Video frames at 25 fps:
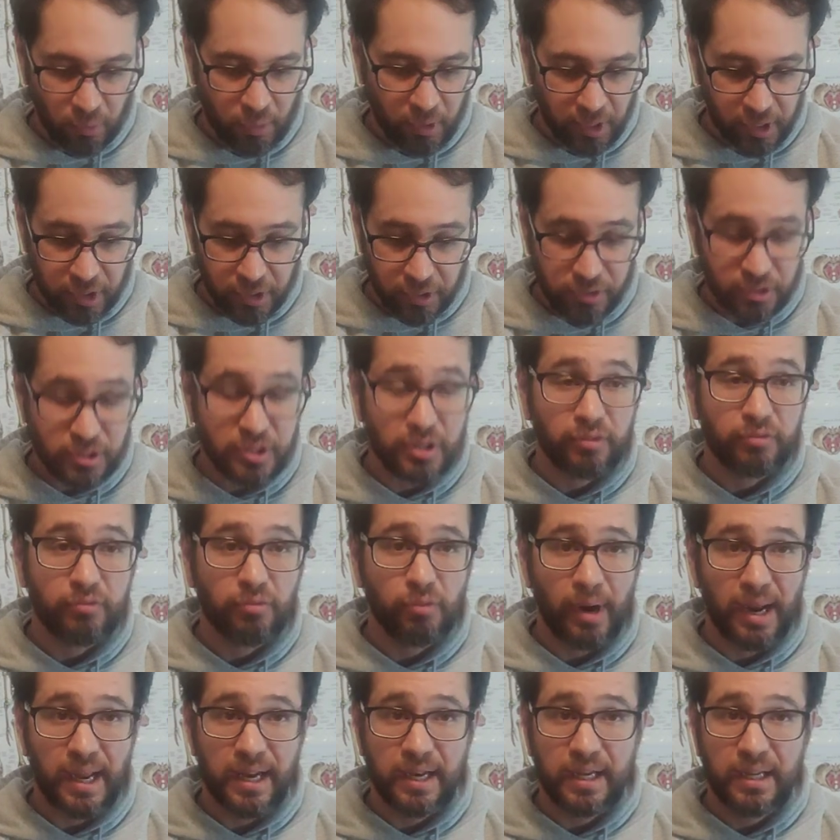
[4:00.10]
you want to do stuff
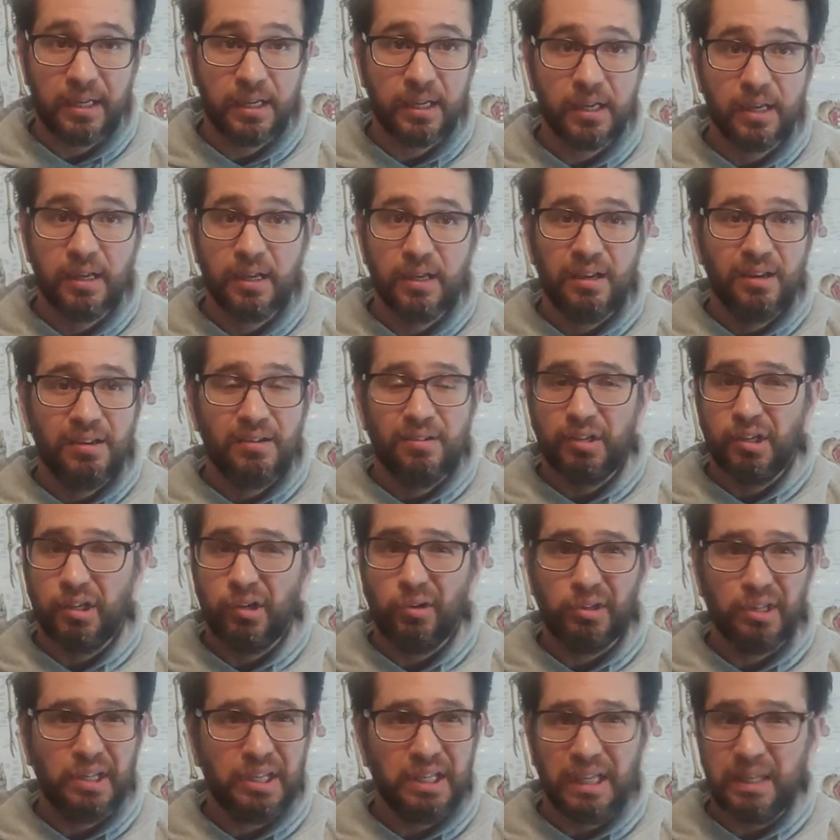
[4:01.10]
weighted, you
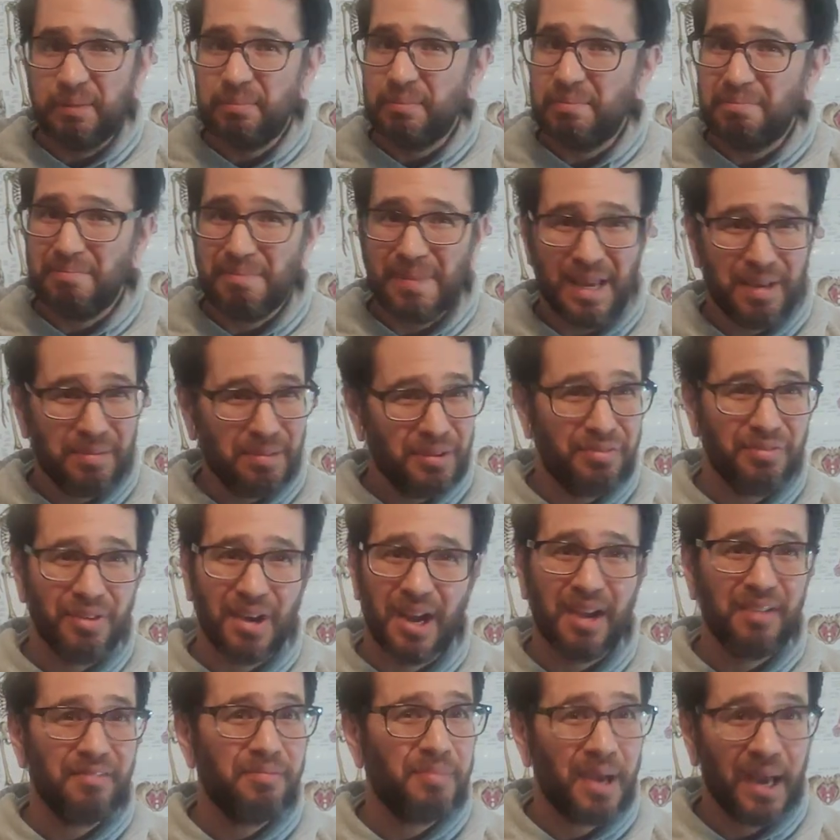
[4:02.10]
only need maybe
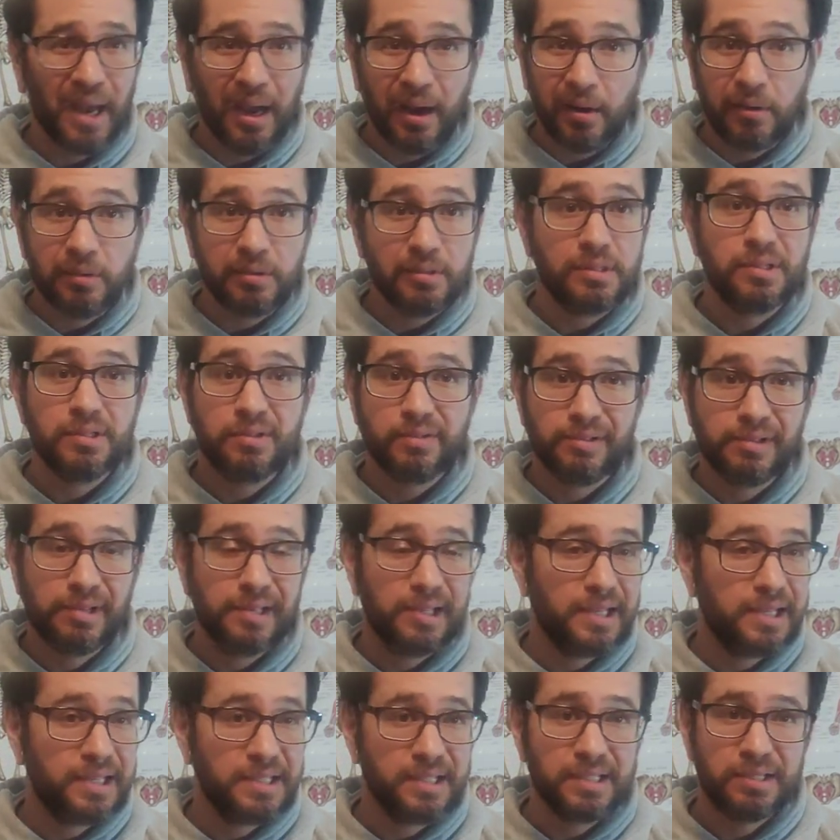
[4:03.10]
5 pounds for
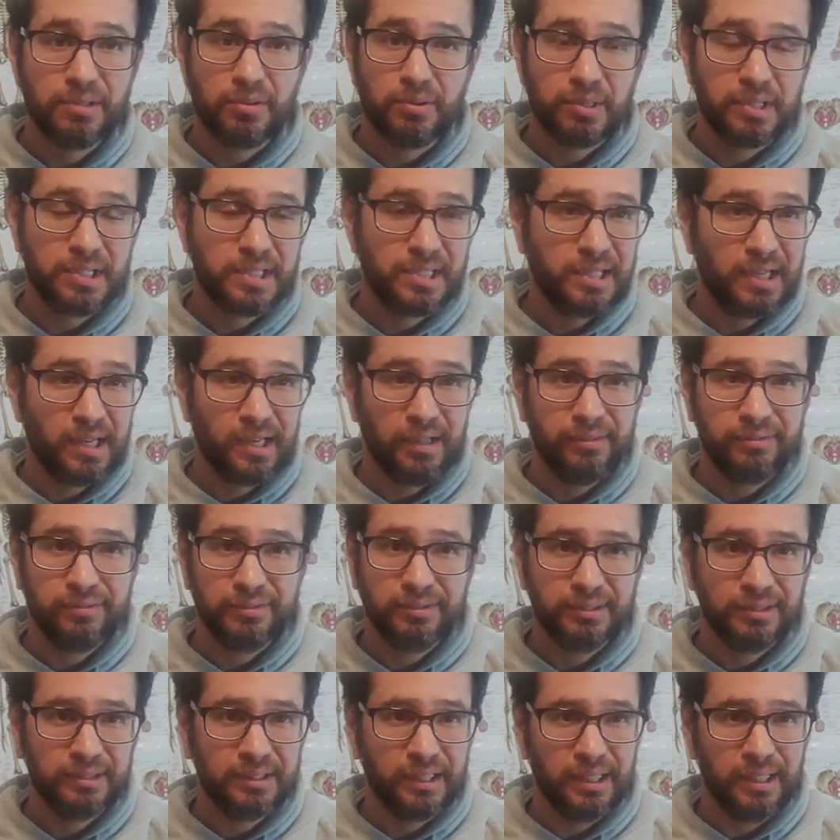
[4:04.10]
this sort of
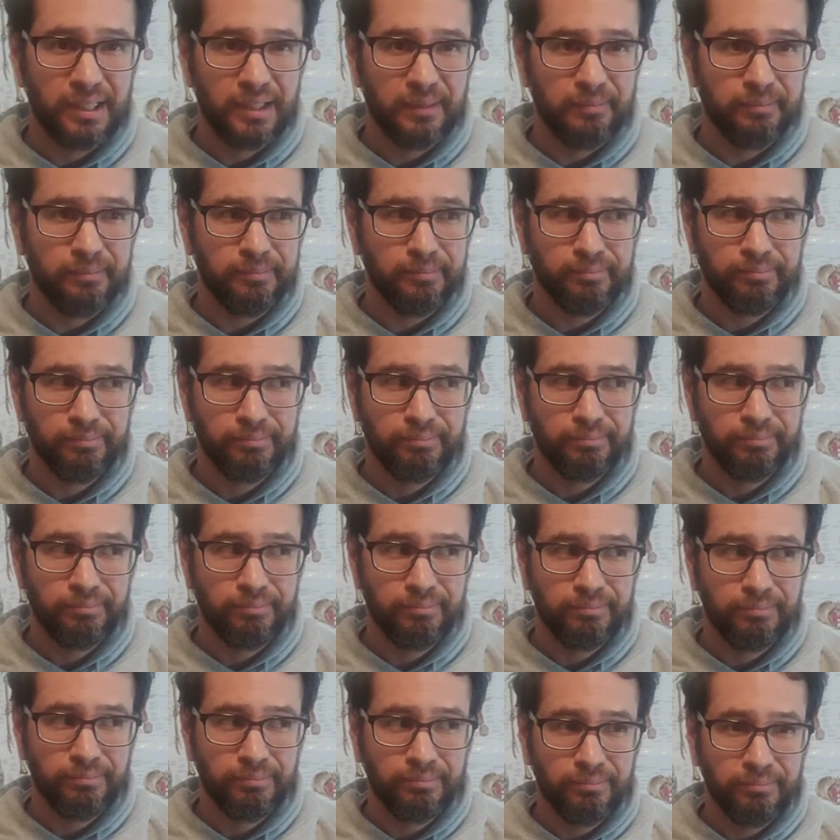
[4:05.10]
stuff.
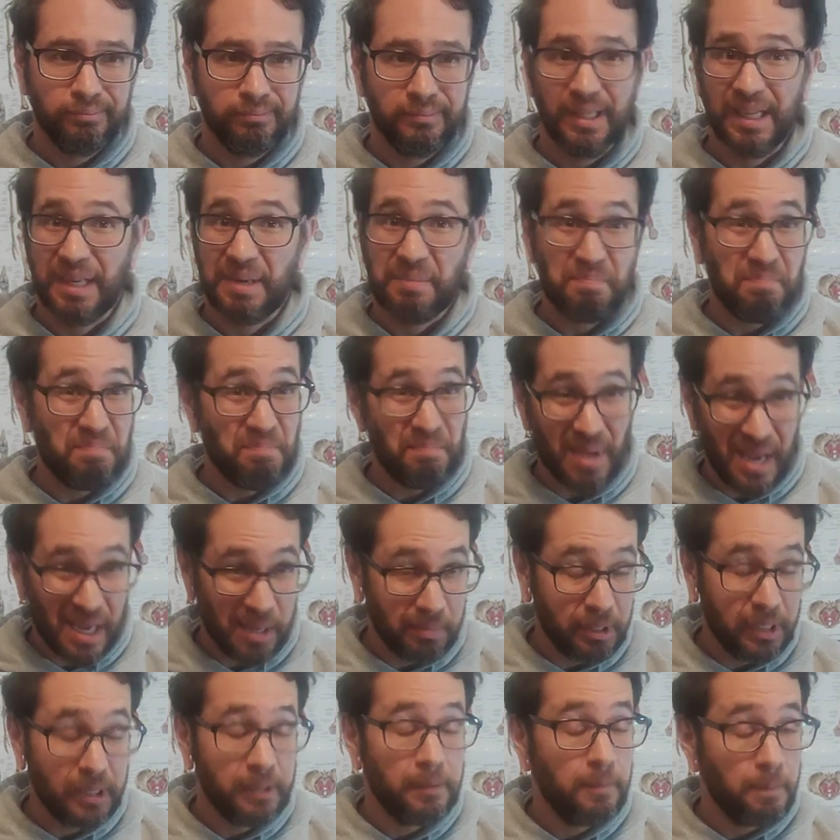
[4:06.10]
Like
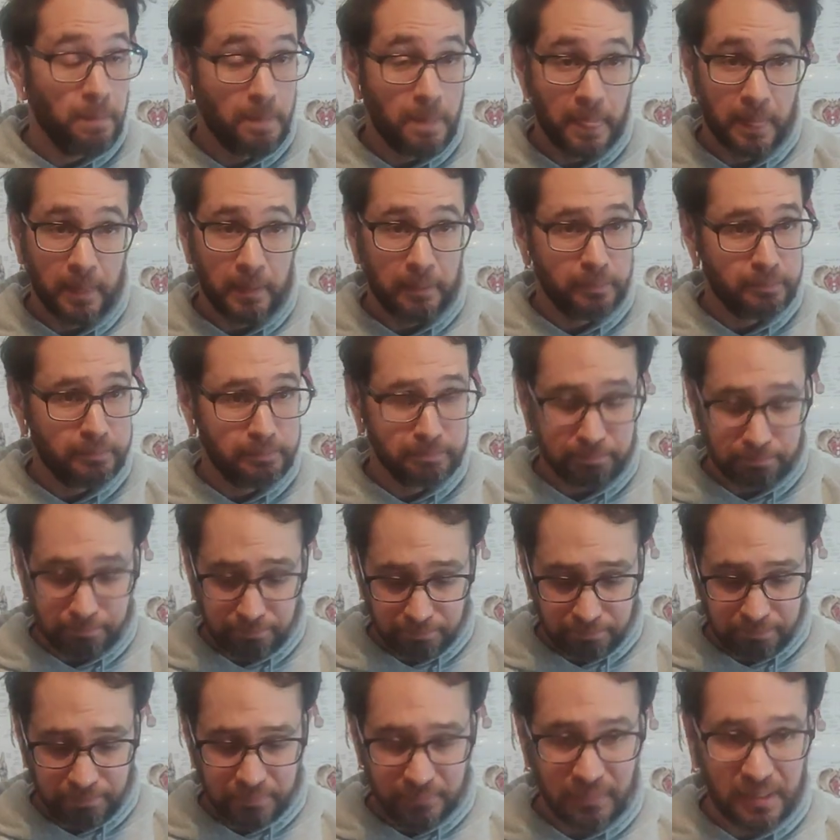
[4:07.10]
maybe.
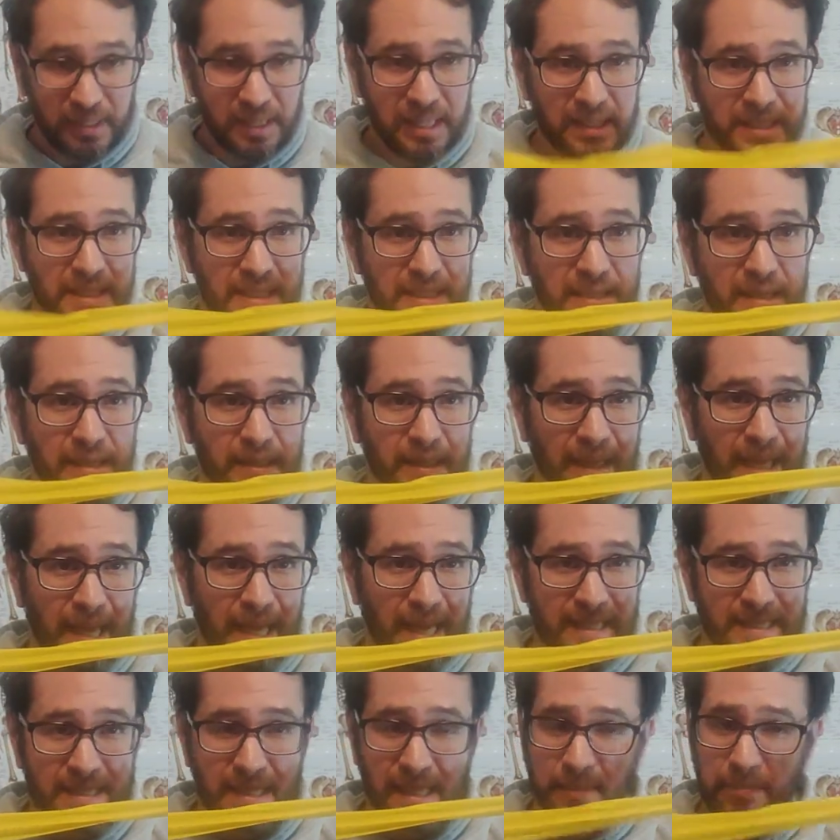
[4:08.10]
This is an
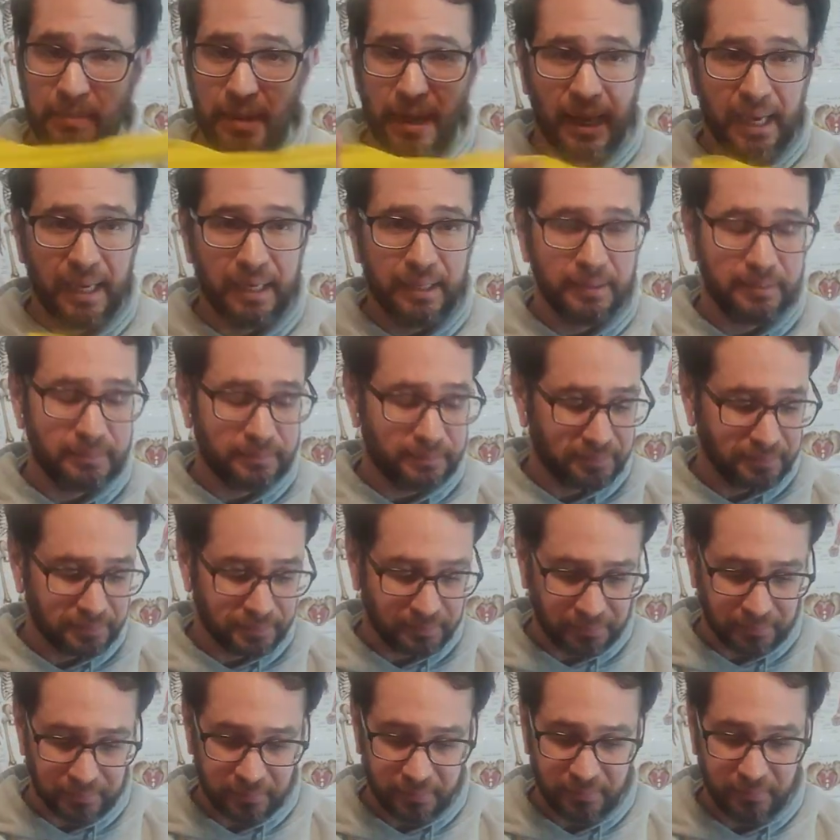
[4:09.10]
elastic band.
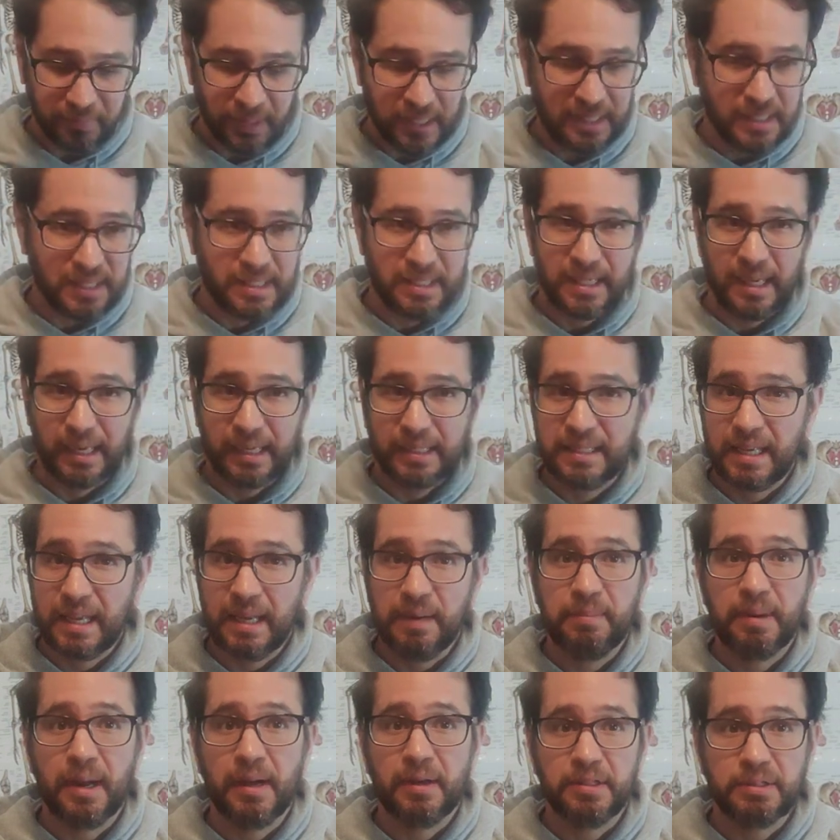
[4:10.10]
This is like
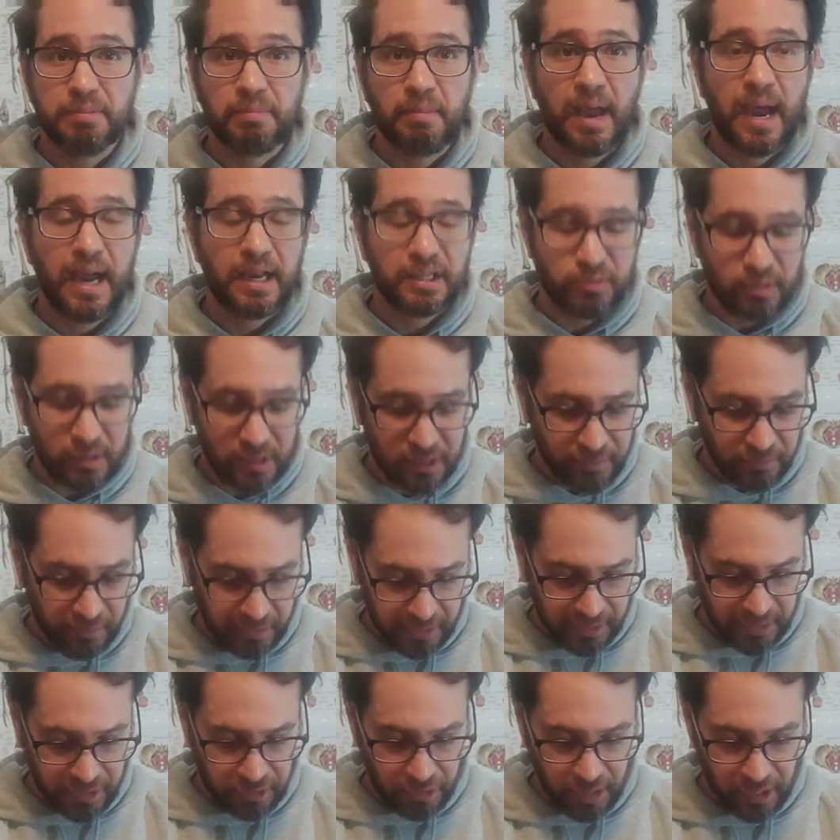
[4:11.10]
10 pounds max when it's
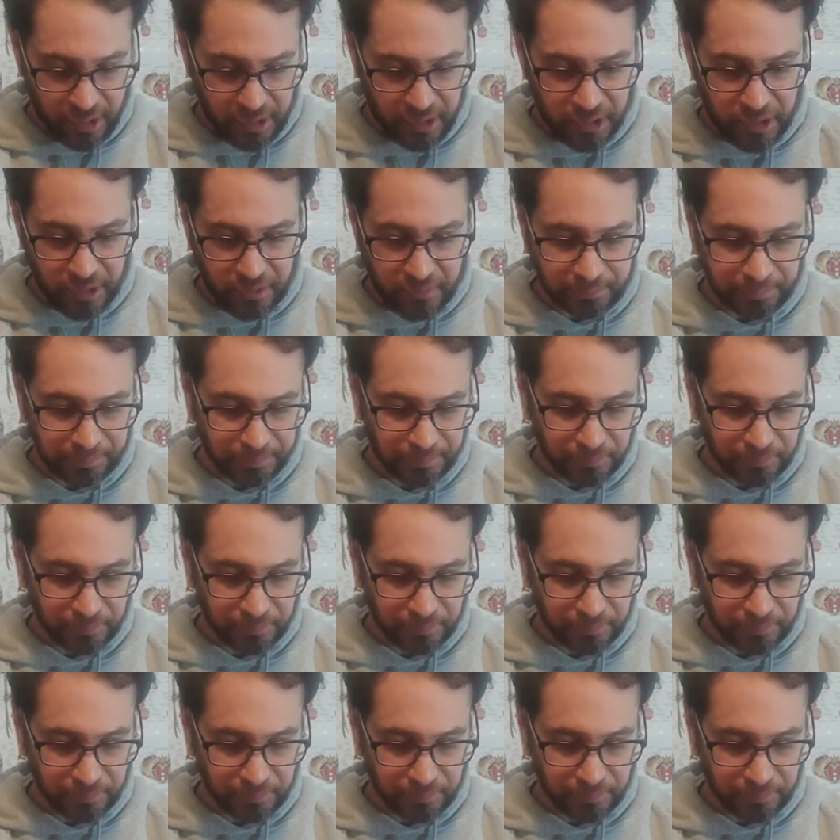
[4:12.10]
fully stretched.